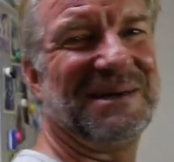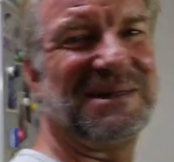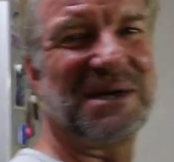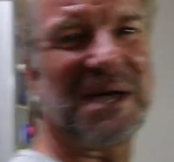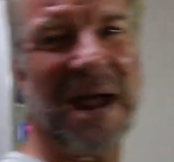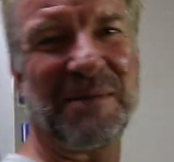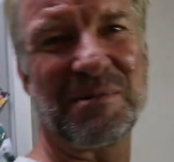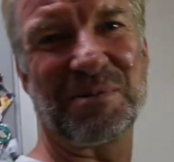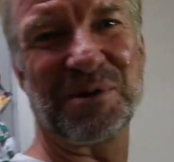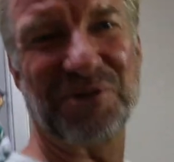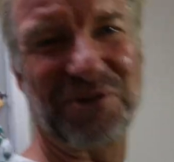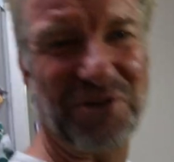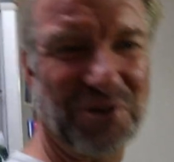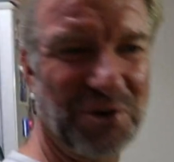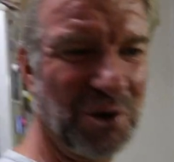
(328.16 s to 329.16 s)
The camera
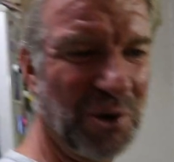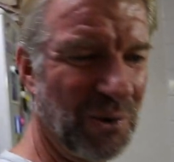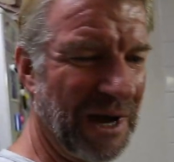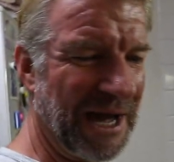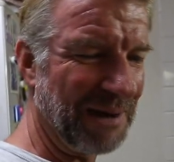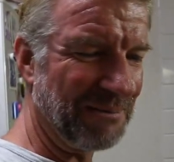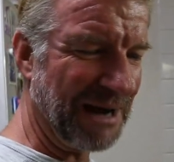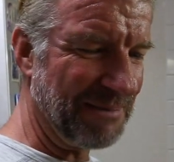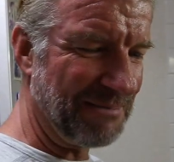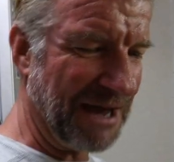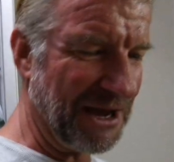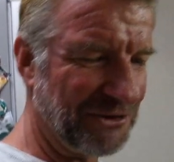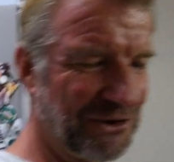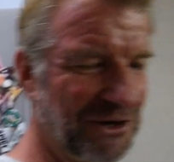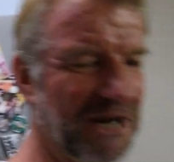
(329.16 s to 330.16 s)
person threw away my
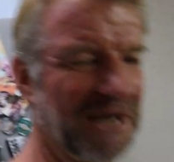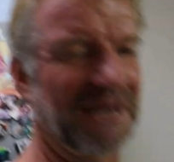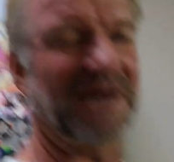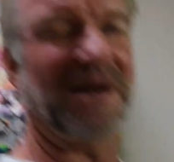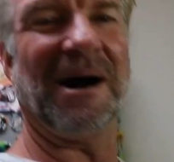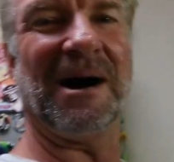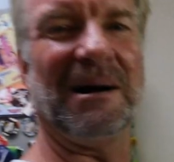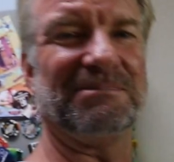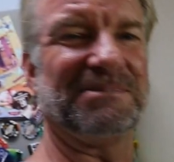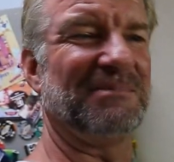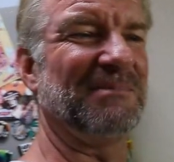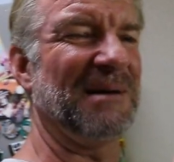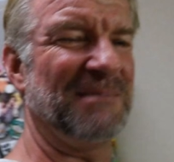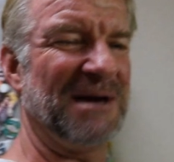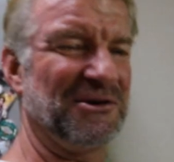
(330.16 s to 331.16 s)
measuring cup,
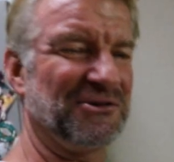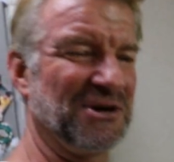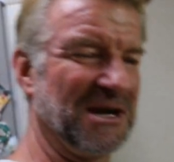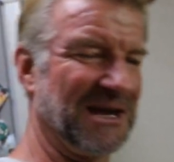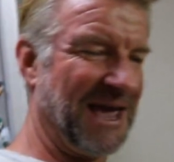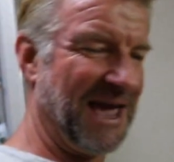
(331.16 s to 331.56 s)
my measuring